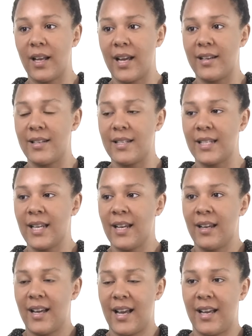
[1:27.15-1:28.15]
And
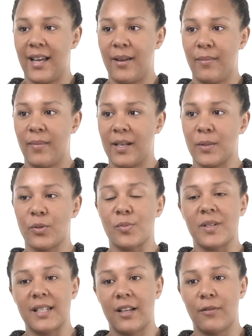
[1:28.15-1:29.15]
um, I suppose
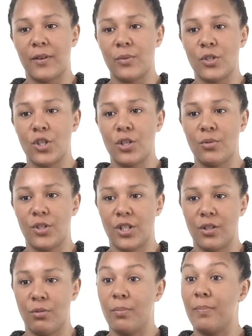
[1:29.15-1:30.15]
myself, I was new
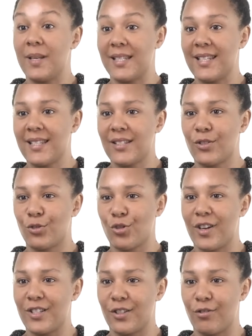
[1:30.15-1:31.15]
to business, so
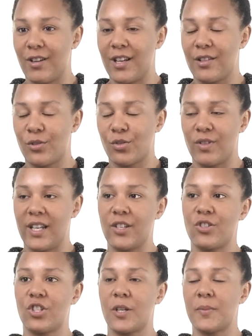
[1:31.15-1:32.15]
trying to create those
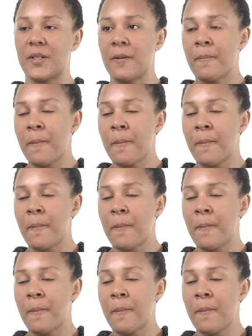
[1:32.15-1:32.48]
relationships.